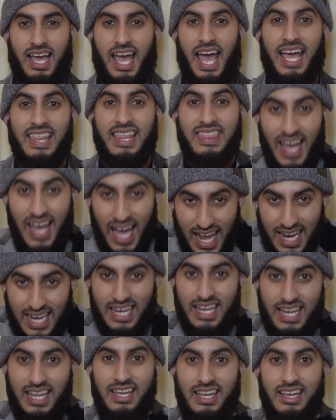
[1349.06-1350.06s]
And that
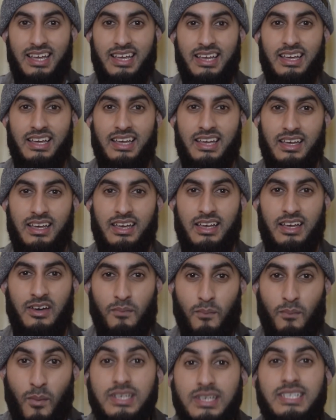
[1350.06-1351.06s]

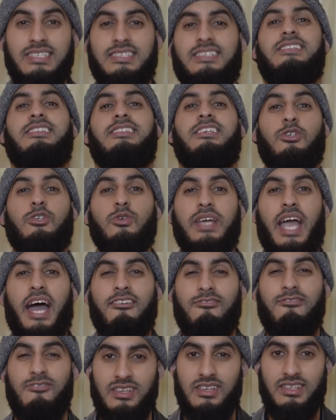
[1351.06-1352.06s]
modesty that you
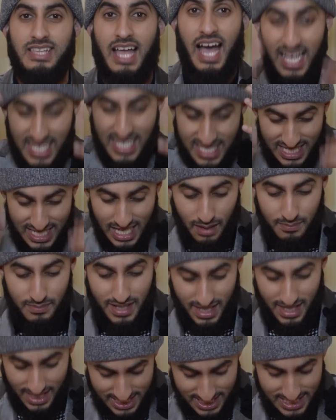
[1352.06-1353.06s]
carry, the
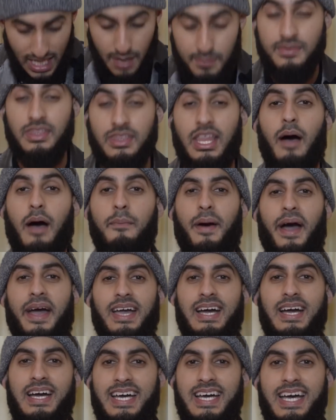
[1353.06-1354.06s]
hijab and the
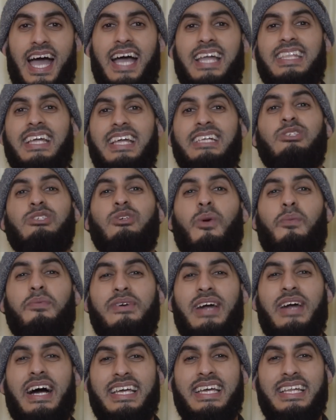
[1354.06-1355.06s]
abaya, that's your
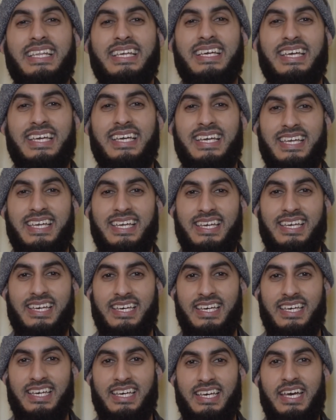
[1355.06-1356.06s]
pride.
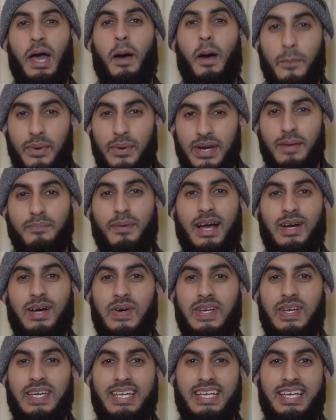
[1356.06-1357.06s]
Put it back
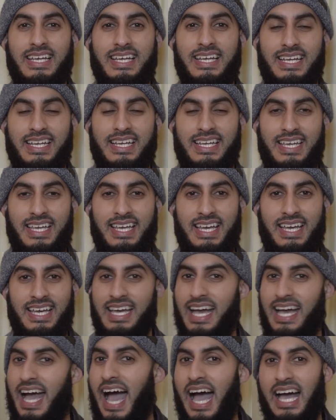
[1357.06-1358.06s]
on.
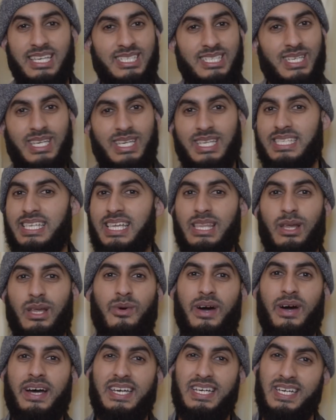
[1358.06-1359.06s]
Aisha
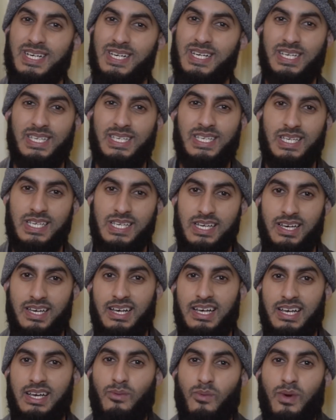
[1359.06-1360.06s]
radiallahu anha,
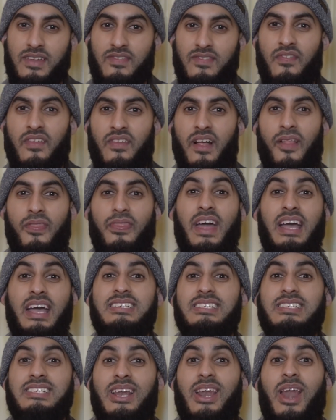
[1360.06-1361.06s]
when they
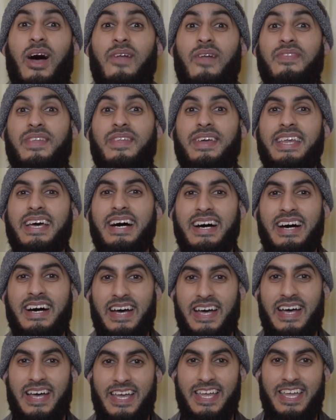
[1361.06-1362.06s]
slandered
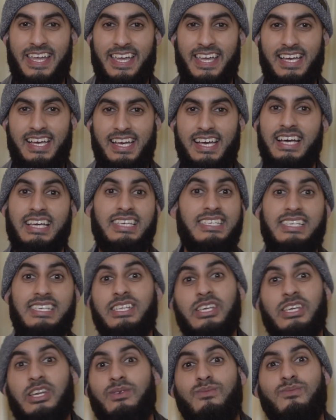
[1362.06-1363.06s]
her, she
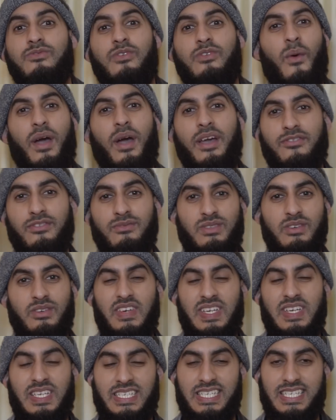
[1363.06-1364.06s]
didn't move away from the
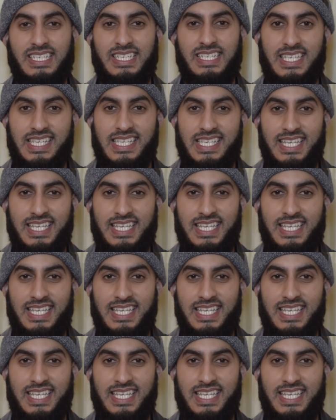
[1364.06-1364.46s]
religion.